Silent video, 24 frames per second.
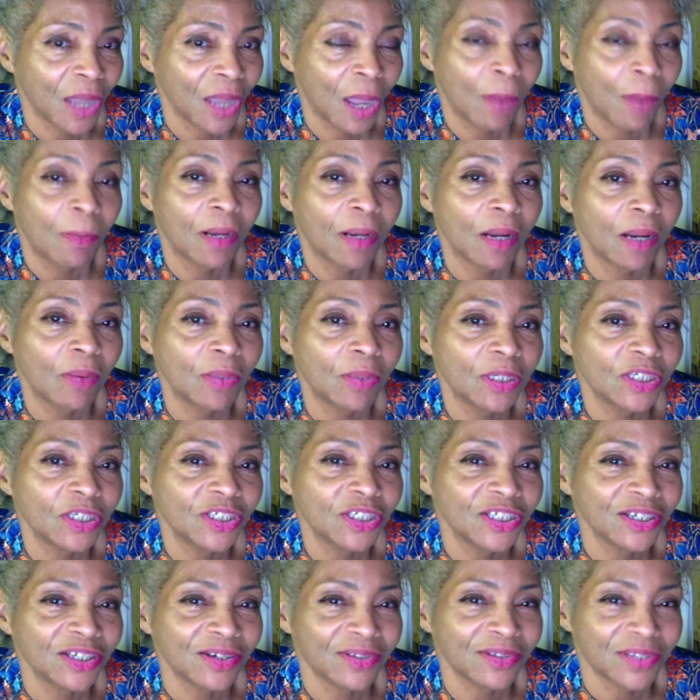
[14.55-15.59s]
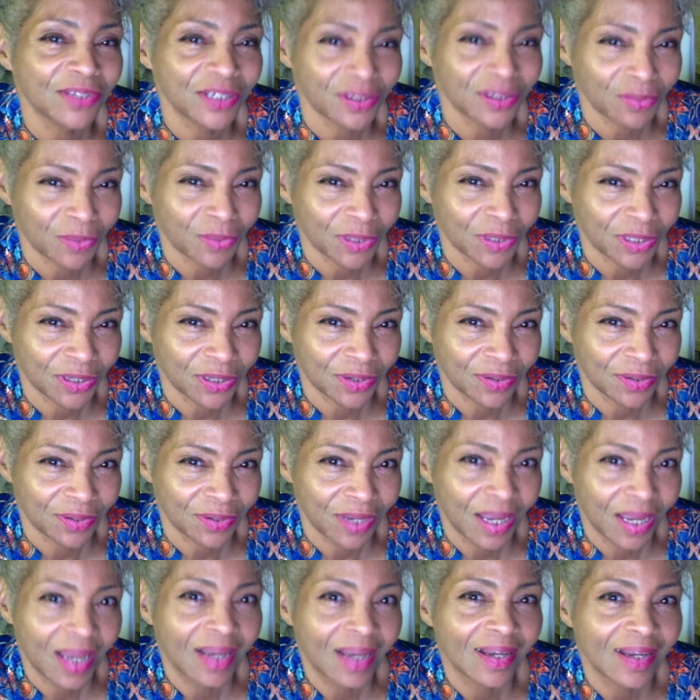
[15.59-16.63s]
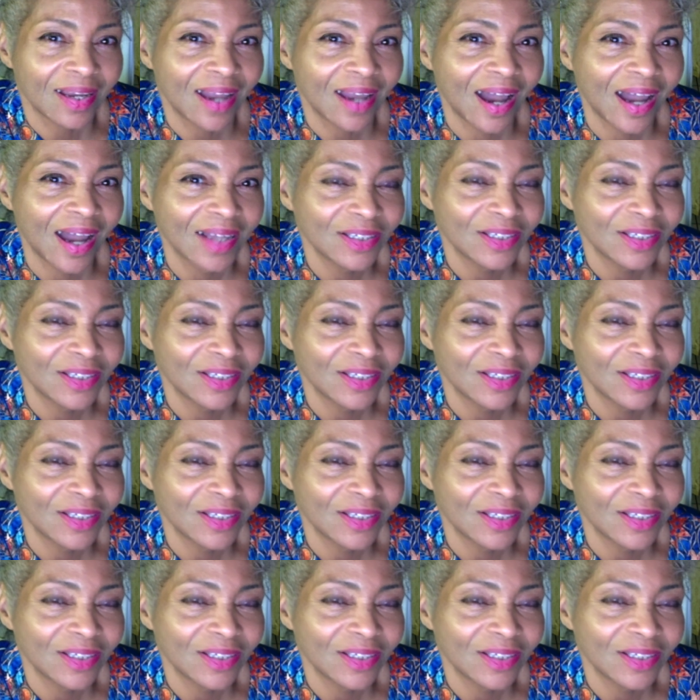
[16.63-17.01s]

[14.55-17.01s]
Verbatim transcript: But I want to share this with you. God